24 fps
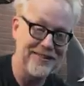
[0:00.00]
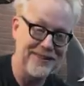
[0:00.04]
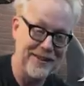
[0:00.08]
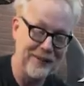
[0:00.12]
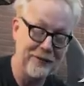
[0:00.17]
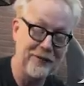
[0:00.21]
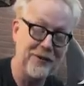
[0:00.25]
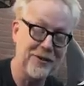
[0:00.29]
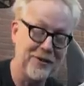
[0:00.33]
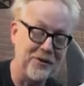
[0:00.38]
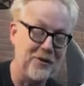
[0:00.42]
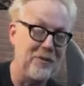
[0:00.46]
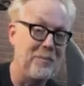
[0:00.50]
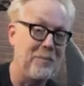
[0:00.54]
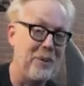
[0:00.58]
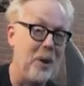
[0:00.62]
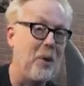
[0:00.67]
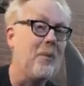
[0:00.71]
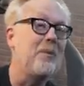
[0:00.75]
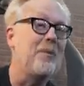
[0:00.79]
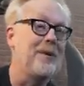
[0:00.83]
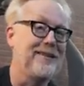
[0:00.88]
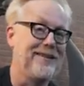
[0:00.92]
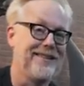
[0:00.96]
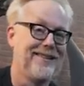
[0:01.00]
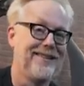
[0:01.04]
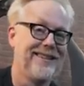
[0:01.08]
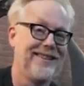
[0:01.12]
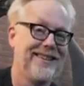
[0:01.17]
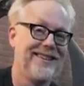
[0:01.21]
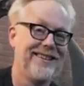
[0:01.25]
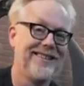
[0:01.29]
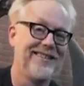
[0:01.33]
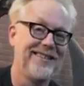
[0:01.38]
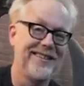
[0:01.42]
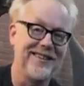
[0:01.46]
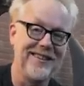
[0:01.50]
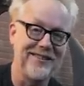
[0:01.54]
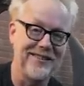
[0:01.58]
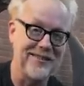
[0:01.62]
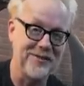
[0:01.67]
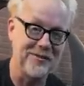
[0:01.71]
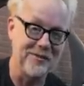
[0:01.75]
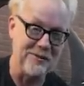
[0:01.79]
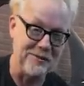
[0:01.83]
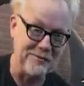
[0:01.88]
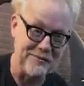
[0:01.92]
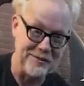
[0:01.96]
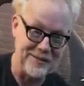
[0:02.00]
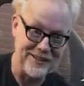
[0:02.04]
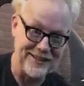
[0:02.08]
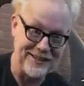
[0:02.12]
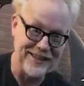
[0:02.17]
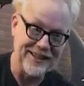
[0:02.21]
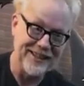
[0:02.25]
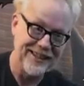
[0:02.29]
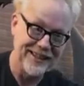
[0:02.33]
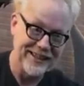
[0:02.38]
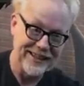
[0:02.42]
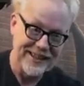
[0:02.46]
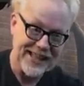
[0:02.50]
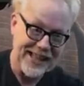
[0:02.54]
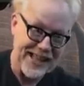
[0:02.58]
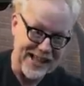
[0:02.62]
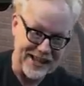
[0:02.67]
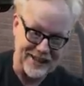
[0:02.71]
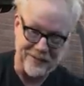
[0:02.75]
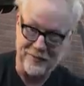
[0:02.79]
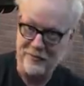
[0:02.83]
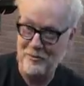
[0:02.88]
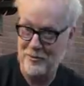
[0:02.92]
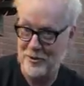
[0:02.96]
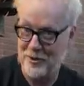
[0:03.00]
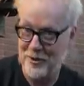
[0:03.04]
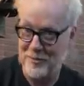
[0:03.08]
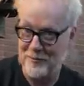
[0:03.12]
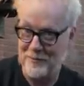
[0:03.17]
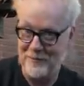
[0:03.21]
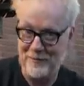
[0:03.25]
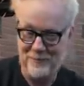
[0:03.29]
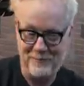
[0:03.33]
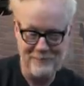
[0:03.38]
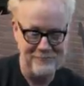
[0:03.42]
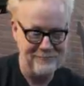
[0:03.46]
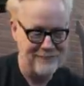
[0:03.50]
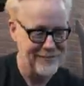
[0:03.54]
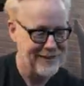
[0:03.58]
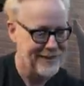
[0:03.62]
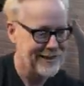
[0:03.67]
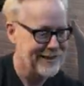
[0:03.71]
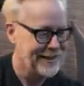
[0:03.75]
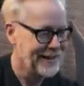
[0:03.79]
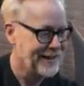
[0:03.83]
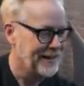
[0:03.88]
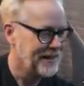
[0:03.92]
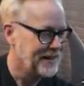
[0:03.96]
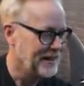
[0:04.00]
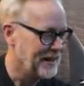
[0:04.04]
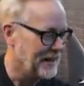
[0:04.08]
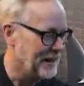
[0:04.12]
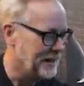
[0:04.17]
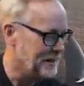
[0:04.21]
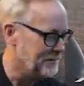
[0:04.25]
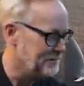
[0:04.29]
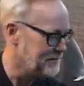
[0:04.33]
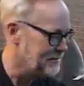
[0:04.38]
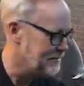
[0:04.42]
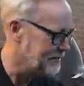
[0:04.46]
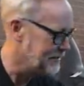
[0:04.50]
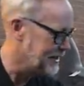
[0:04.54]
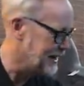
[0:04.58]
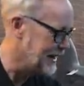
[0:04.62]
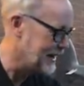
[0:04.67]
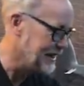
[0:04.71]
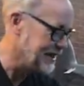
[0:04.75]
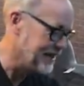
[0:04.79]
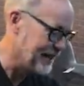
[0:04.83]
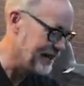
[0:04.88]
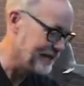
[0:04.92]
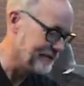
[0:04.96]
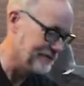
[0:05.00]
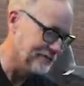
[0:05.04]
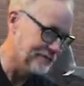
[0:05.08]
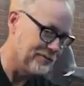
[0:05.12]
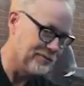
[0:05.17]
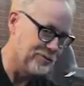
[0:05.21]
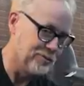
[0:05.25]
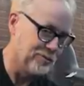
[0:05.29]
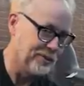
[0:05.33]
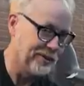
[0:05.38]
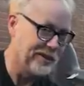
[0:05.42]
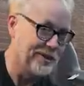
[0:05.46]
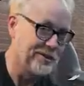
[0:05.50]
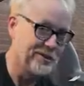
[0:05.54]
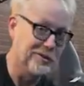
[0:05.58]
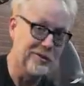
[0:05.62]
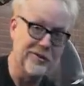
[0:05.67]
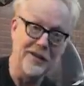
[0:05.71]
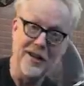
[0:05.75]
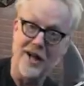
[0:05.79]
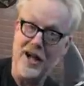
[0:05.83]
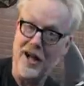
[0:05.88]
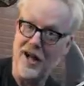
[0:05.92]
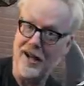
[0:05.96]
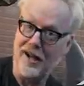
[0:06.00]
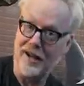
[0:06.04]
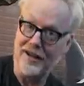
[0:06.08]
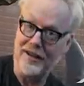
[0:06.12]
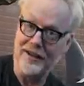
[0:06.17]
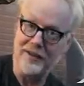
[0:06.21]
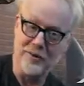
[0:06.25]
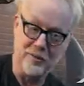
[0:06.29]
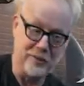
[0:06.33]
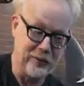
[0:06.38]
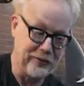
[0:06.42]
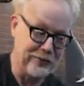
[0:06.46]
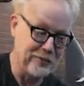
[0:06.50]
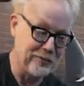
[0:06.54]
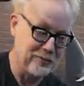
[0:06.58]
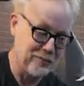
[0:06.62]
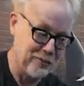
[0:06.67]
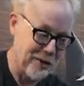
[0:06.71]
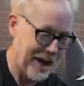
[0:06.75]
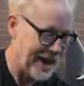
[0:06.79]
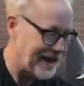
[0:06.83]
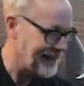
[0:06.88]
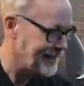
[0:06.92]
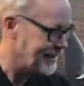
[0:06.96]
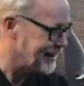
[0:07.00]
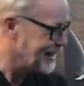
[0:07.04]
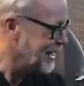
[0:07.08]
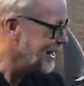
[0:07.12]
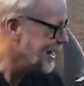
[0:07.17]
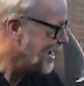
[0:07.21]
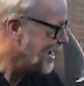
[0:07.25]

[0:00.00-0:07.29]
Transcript: a difficult moment to disagree with the expert. And yet, reader, I was right.